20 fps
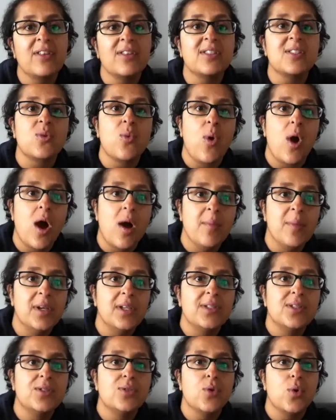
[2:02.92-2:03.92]
either
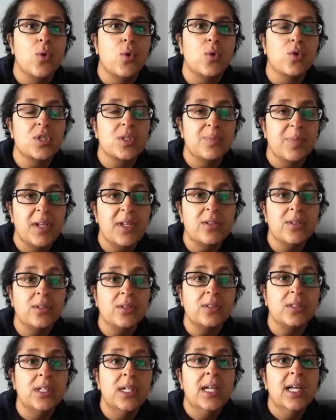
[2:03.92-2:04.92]
squamous or
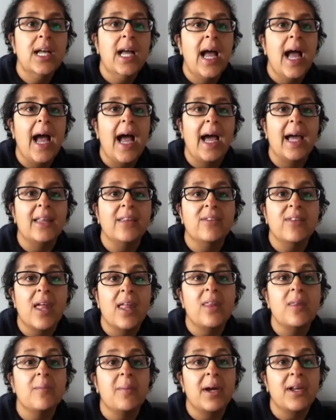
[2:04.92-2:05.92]
spindle, and
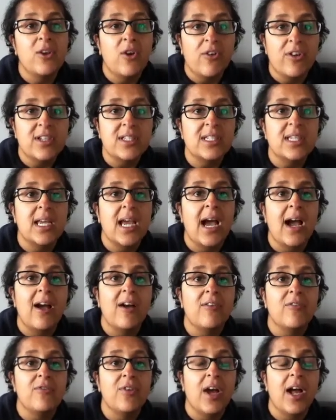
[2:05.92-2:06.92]
then the minority
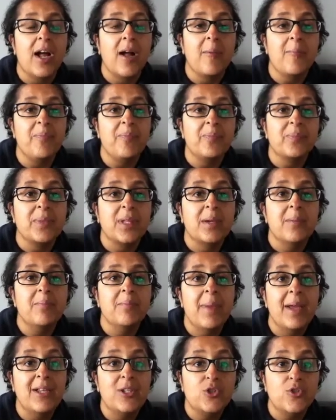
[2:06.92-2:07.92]
have
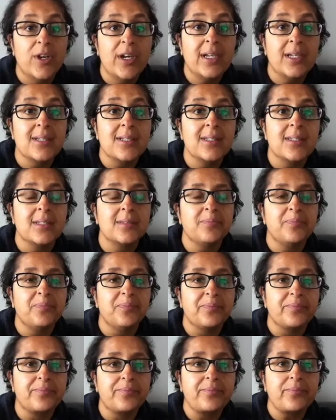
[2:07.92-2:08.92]
matrix,
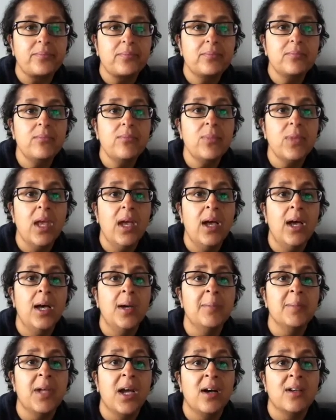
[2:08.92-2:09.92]

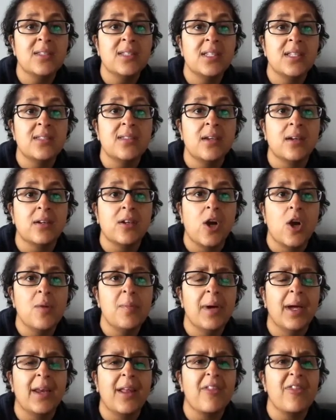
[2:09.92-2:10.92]
carcin
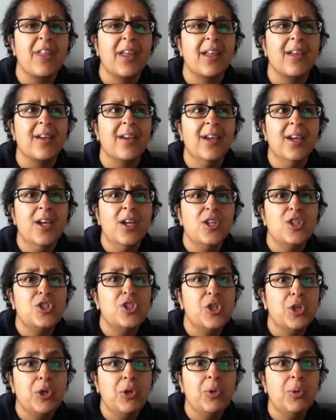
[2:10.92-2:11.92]
sarcoma, and I think
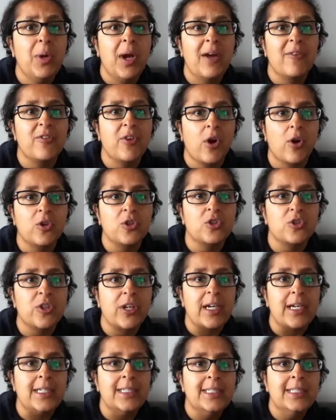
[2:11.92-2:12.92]
two have
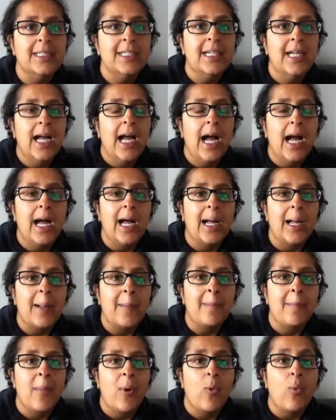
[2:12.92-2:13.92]
chondria.
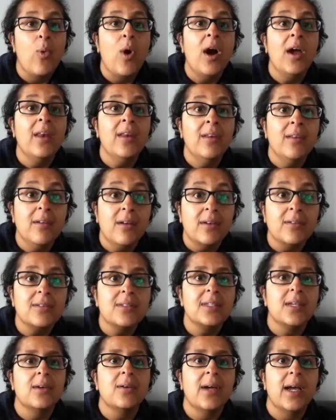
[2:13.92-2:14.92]
One
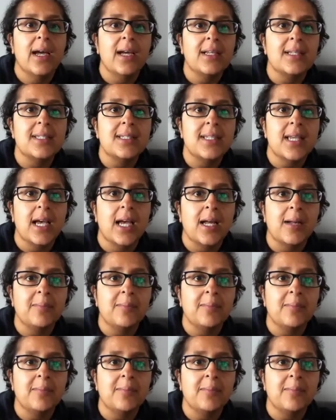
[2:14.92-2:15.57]
also has